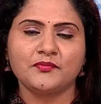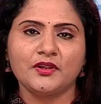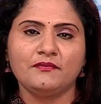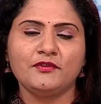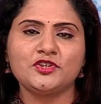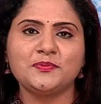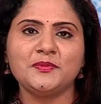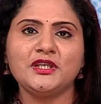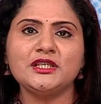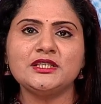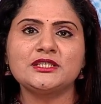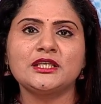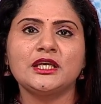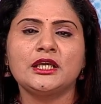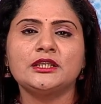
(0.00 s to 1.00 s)
which
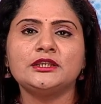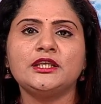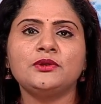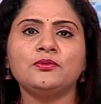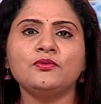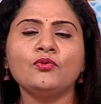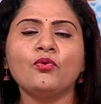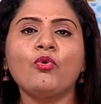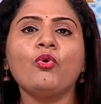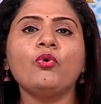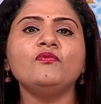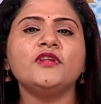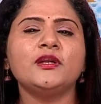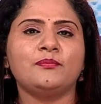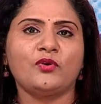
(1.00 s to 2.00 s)
means they do not
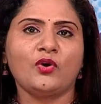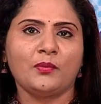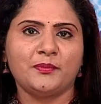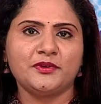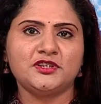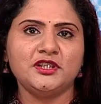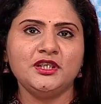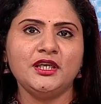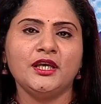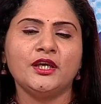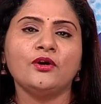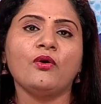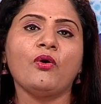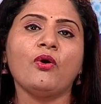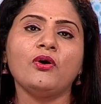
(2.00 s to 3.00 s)
own that property.
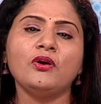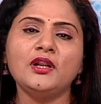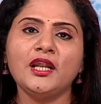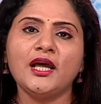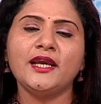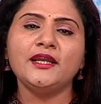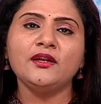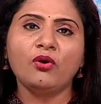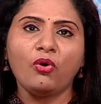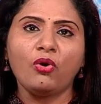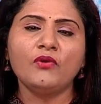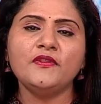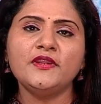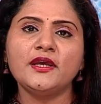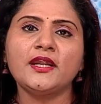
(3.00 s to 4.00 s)
Online
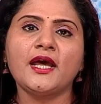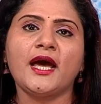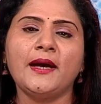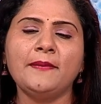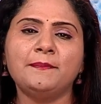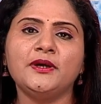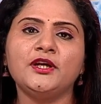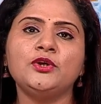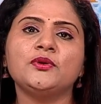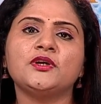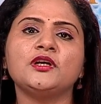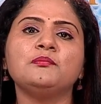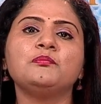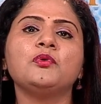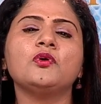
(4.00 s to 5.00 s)
on their app, you
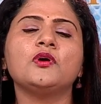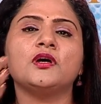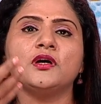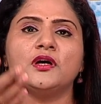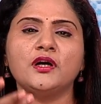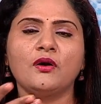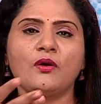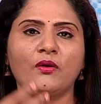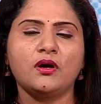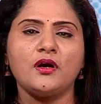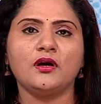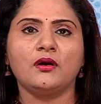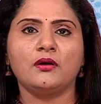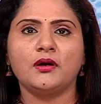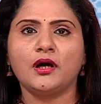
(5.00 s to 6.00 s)
can book
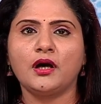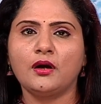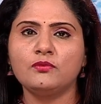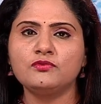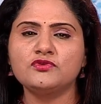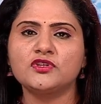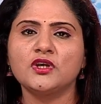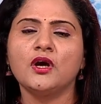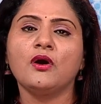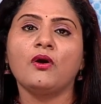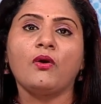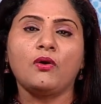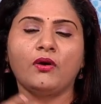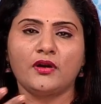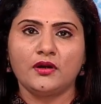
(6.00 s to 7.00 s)
a house
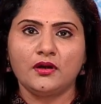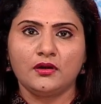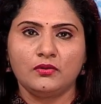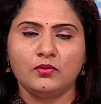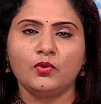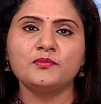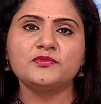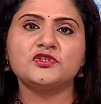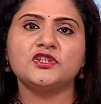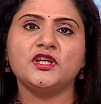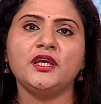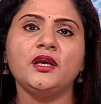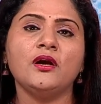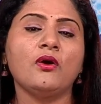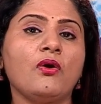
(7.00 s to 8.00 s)
or a
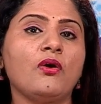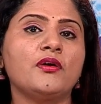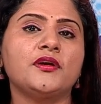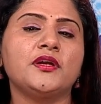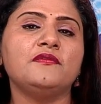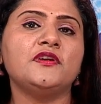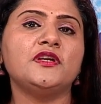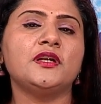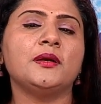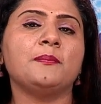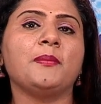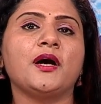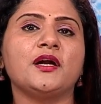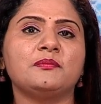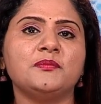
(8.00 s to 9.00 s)
homestay or even an
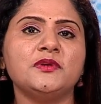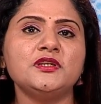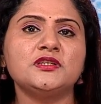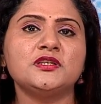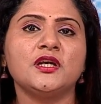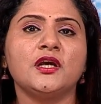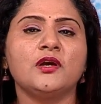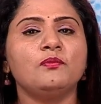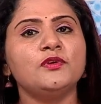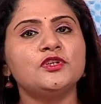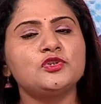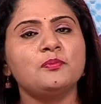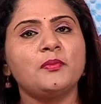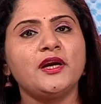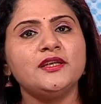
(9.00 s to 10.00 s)
apartment
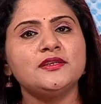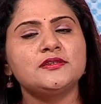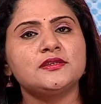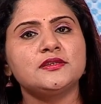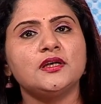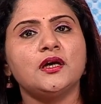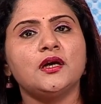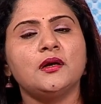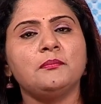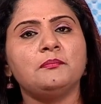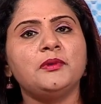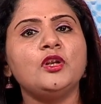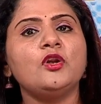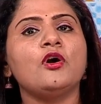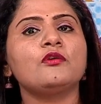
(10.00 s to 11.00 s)
which might
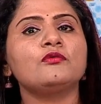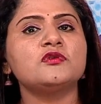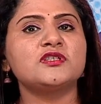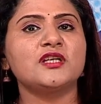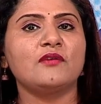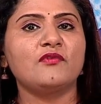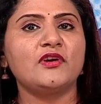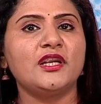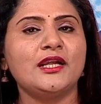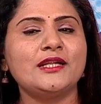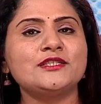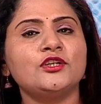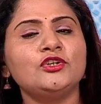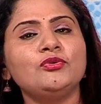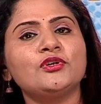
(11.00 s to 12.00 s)
belong to someone
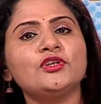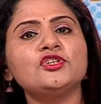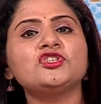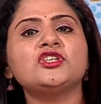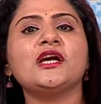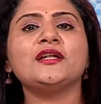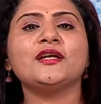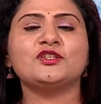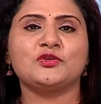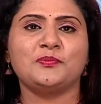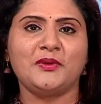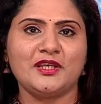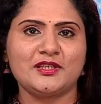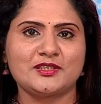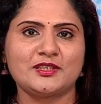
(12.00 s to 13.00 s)
else, and you can share that
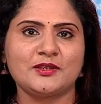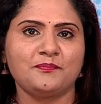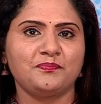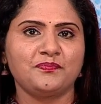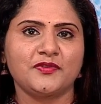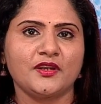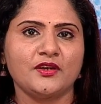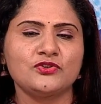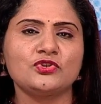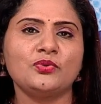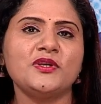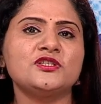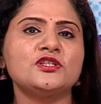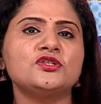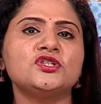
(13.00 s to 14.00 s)
space. So,
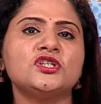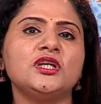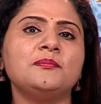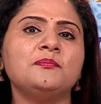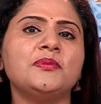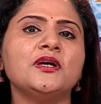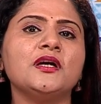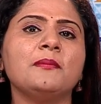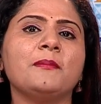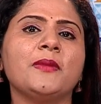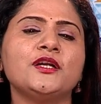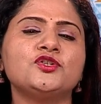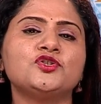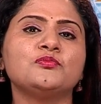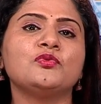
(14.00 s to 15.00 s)
it is a cheaper,
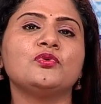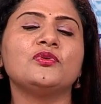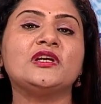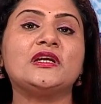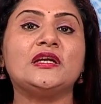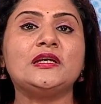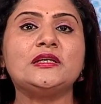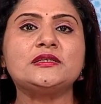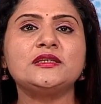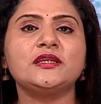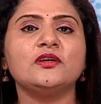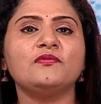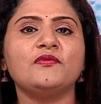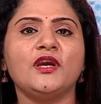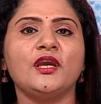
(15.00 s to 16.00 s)
much more
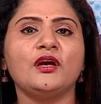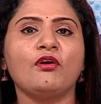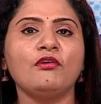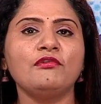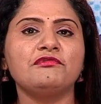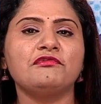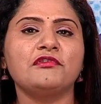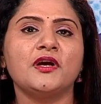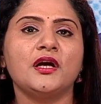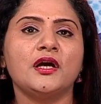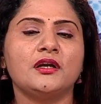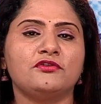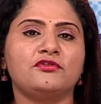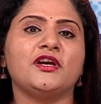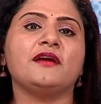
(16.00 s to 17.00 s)
easier way of
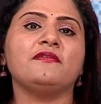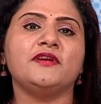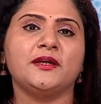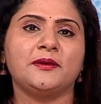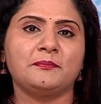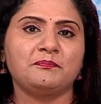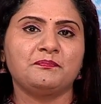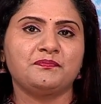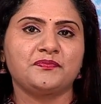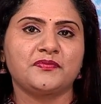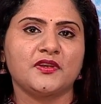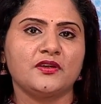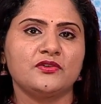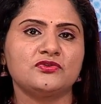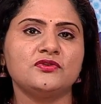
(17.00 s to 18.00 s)
traveling.
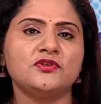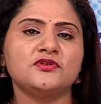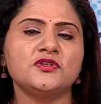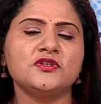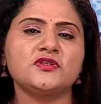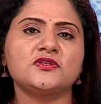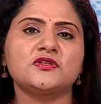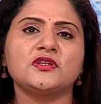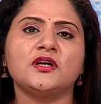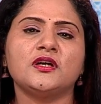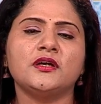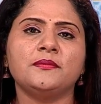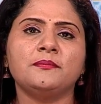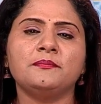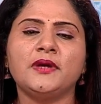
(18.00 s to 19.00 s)
So, this is
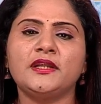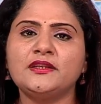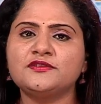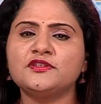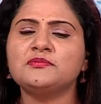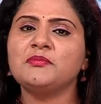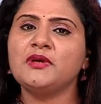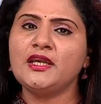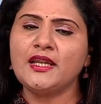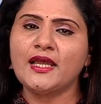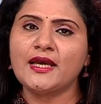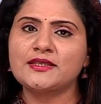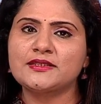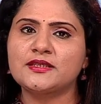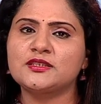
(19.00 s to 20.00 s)
and this is made
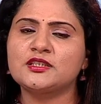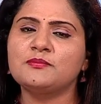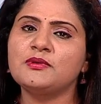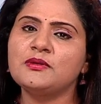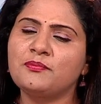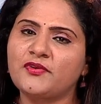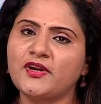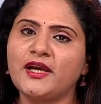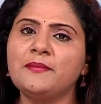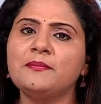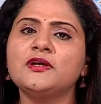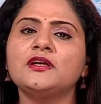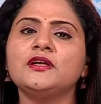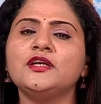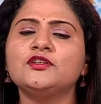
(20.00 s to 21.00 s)
accessible
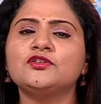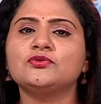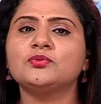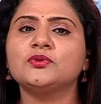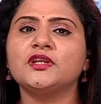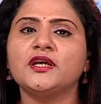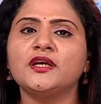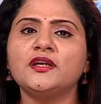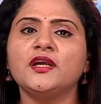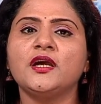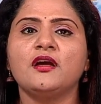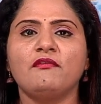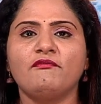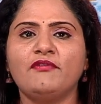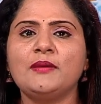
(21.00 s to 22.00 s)
primarily to their
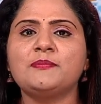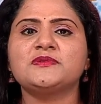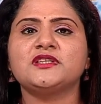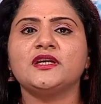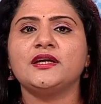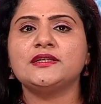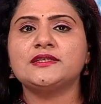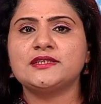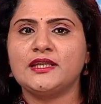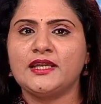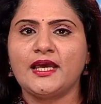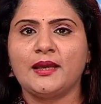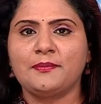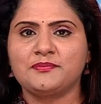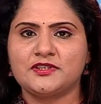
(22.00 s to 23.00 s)
websites and
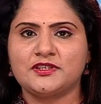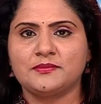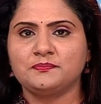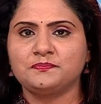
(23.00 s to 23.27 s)
apps